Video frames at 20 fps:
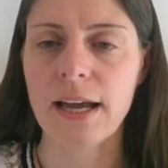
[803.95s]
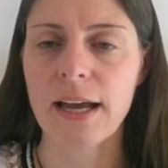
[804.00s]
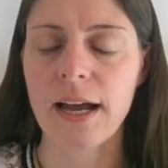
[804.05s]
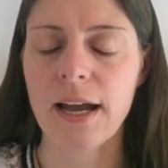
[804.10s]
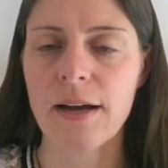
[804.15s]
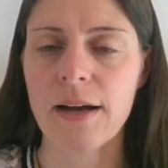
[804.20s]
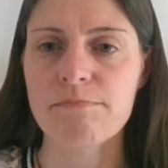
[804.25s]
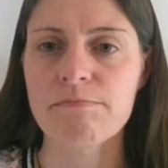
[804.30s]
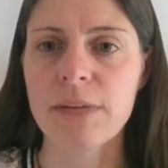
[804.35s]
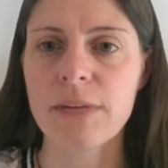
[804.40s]

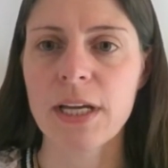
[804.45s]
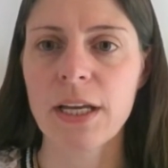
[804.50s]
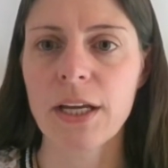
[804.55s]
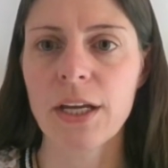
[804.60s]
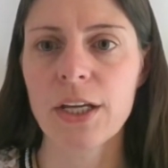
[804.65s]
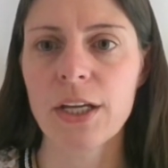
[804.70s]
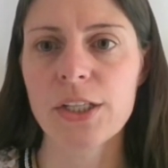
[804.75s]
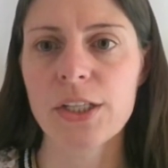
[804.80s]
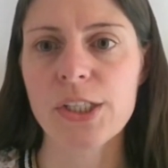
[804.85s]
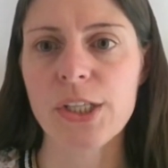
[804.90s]
Um,
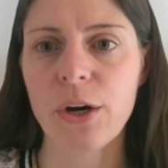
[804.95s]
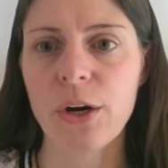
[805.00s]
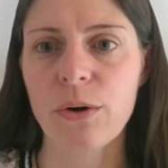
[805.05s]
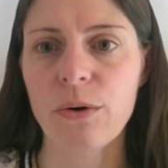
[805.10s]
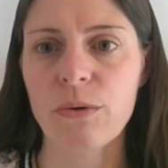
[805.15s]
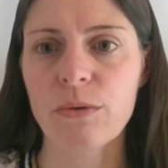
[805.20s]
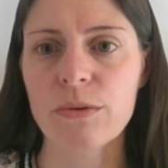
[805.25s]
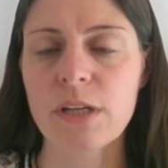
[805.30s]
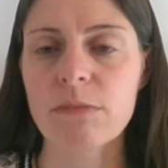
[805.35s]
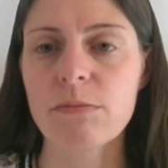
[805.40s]
So
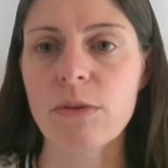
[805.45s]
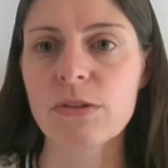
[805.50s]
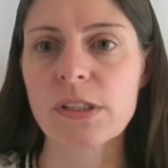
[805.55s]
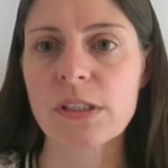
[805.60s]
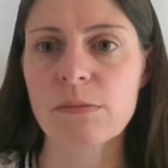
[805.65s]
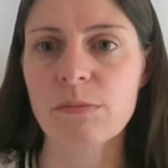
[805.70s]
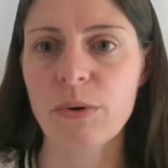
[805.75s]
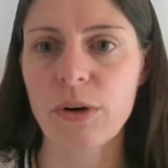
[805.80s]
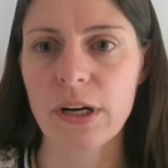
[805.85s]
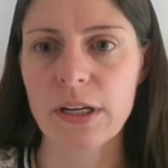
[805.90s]
the most
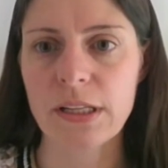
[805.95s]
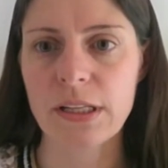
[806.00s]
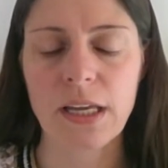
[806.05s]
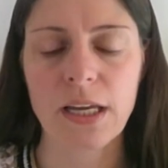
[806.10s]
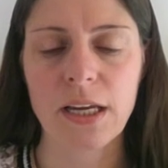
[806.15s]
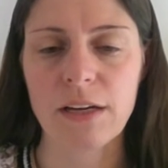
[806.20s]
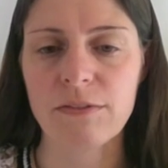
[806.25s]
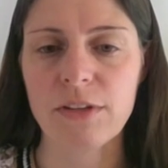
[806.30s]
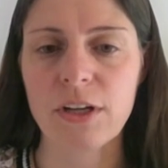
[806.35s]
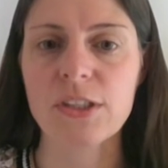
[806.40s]
important
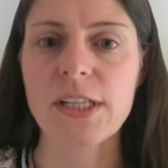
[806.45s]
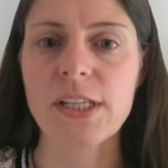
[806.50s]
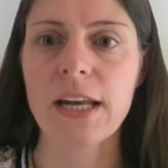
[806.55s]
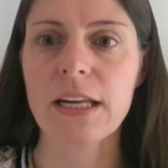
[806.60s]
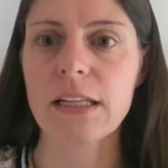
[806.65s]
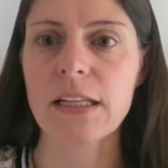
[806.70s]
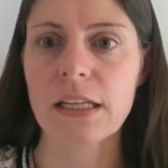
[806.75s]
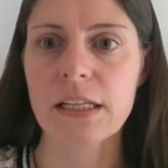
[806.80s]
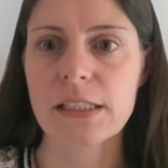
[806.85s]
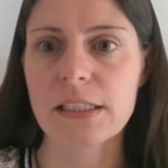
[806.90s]
thing, if there's
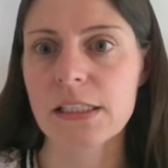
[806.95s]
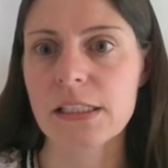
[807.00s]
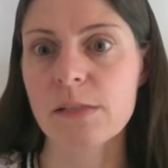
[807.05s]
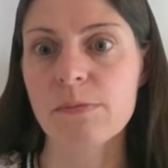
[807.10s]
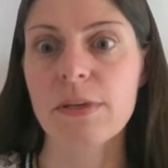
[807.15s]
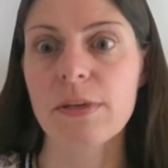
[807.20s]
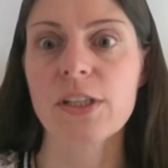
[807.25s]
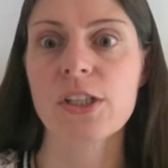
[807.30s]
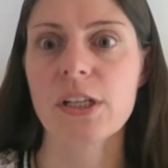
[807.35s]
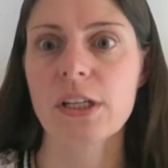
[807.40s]
anything
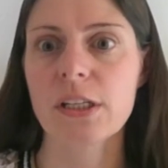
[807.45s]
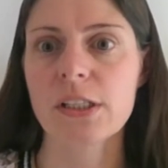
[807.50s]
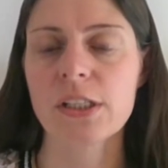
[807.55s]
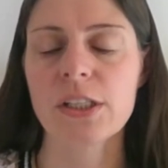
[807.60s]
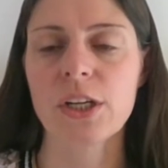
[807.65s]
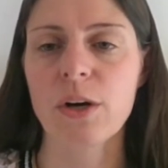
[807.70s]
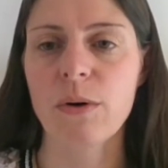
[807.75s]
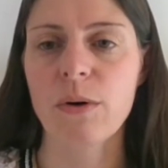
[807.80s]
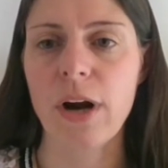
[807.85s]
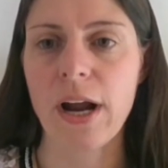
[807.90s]
suspicious,
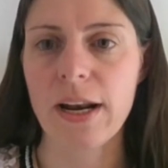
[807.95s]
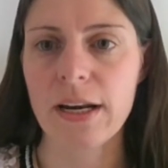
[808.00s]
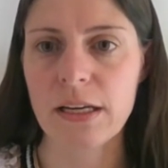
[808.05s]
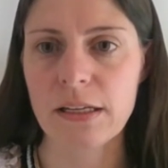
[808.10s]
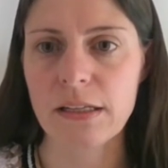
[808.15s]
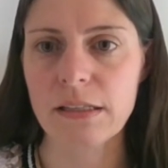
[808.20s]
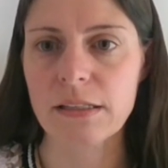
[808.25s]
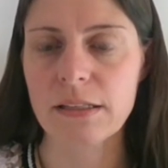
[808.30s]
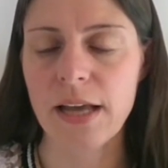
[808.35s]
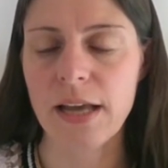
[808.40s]
you know, or any
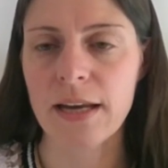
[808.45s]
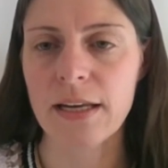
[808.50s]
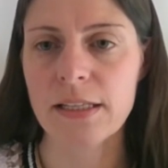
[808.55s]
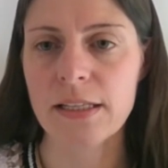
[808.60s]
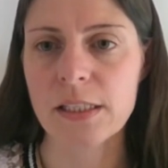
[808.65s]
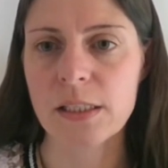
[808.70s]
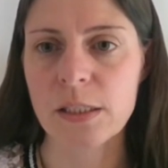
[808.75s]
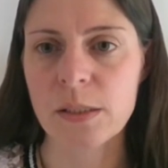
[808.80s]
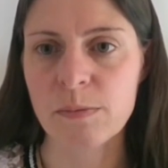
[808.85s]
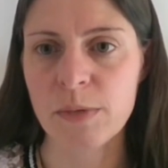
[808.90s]
any
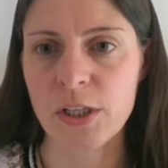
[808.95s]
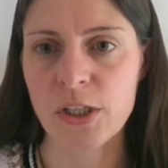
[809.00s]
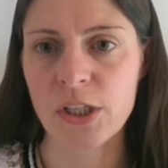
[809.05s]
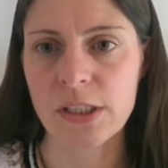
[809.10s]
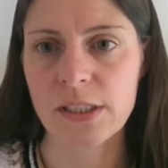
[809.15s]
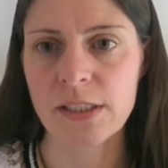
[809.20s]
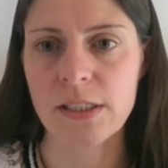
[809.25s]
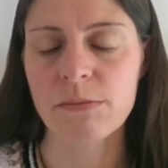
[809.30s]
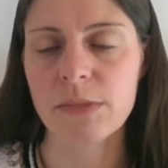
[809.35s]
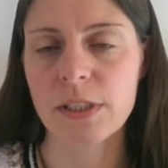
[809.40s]

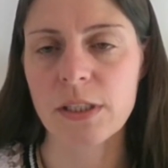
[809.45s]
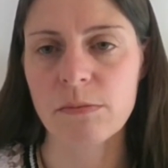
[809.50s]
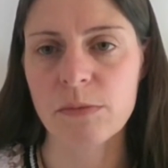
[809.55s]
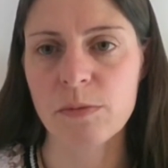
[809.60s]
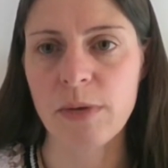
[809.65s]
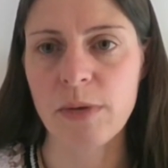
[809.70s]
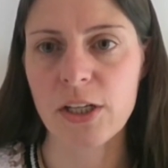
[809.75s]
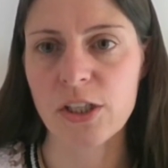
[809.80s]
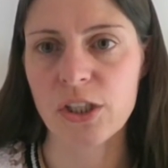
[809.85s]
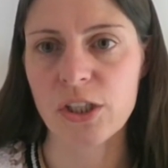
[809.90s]
suspicious symptoms,
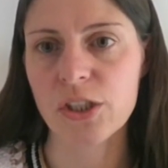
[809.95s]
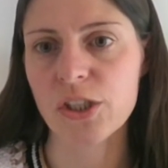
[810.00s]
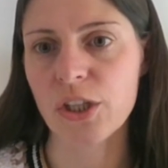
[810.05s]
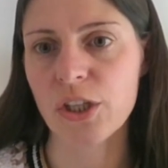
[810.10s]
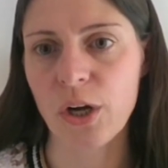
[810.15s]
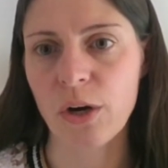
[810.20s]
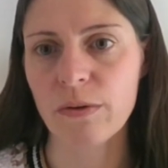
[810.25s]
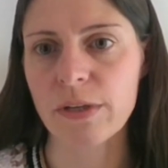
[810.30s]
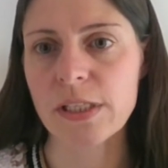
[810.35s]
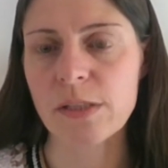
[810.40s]
patients
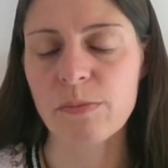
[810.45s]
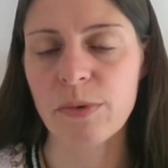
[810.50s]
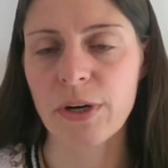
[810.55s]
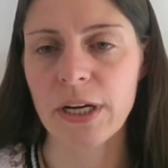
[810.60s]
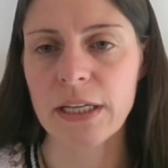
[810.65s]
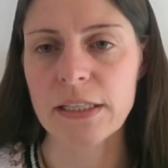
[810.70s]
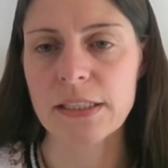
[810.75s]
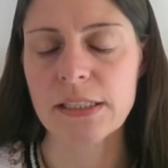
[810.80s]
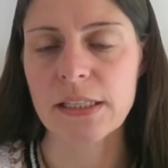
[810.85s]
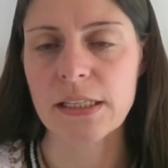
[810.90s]
should always
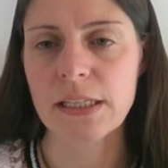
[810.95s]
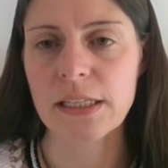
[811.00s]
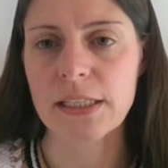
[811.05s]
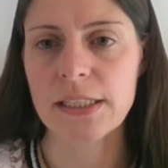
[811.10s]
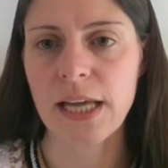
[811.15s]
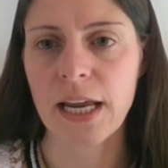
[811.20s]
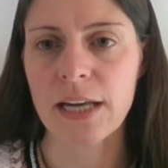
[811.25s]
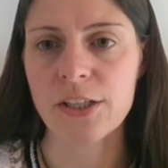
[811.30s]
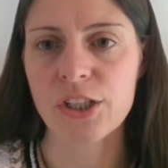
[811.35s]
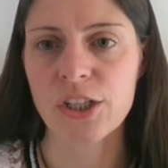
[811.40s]
bring it to the
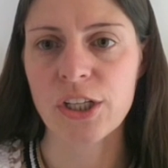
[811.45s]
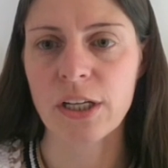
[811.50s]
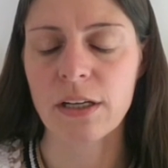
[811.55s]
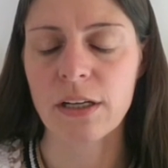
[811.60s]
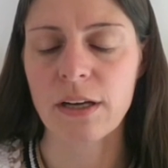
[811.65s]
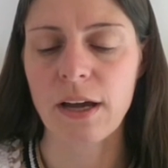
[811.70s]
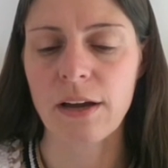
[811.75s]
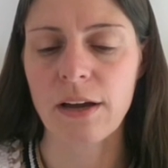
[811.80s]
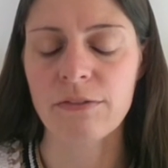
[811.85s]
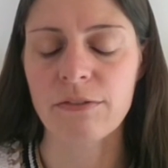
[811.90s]
attention
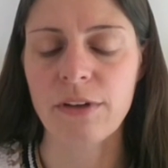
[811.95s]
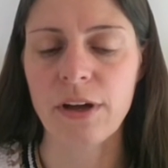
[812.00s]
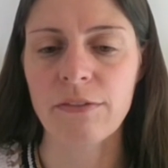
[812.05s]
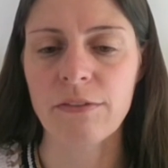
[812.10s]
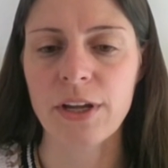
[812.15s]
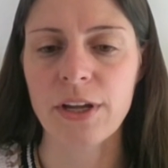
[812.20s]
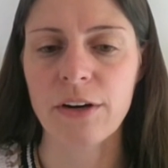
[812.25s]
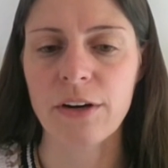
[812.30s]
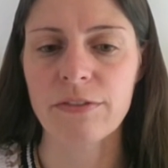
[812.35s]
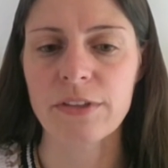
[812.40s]
of, of
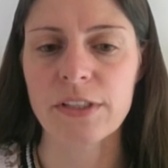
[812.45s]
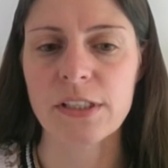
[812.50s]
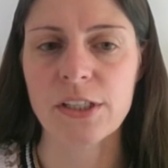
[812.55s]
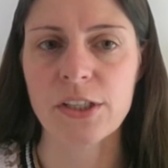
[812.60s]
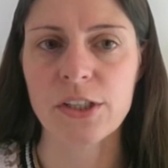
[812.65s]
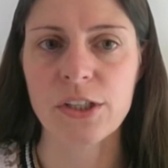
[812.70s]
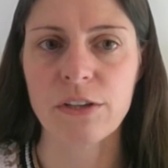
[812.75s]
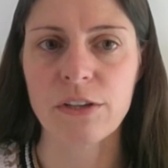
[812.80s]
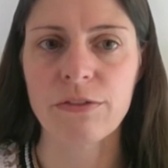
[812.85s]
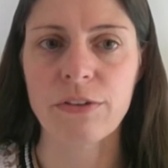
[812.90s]
their
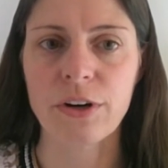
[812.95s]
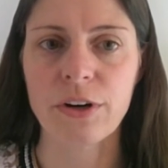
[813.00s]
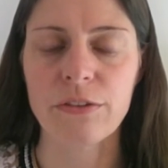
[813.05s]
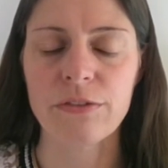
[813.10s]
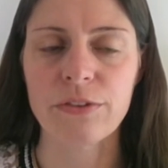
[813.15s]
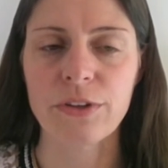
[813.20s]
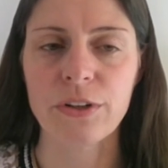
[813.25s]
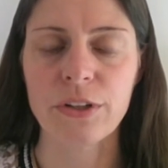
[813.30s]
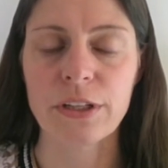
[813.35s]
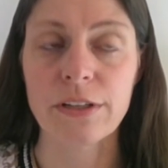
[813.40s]
physician for a
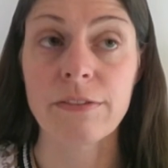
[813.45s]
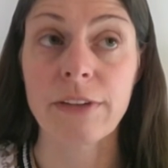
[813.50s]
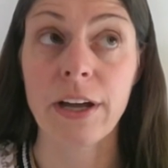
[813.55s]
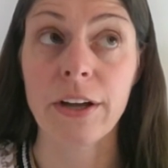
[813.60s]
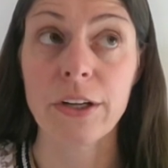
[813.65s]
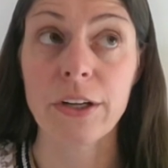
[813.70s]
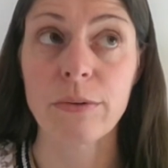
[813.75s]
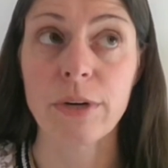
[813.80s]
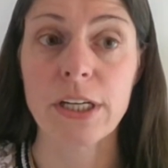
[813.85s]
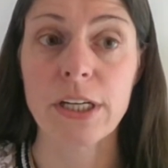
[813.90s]
full
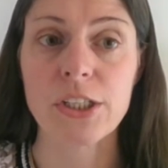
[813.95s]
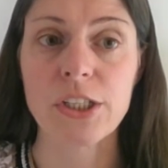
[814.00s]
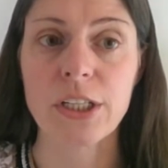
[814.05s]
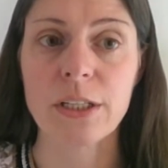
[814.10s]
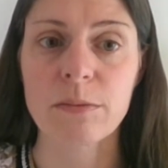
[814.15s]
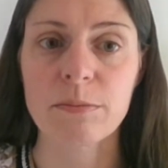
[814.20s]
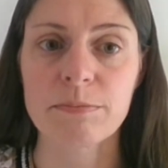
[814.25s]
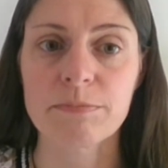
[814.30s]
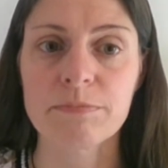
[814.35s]
evaluation.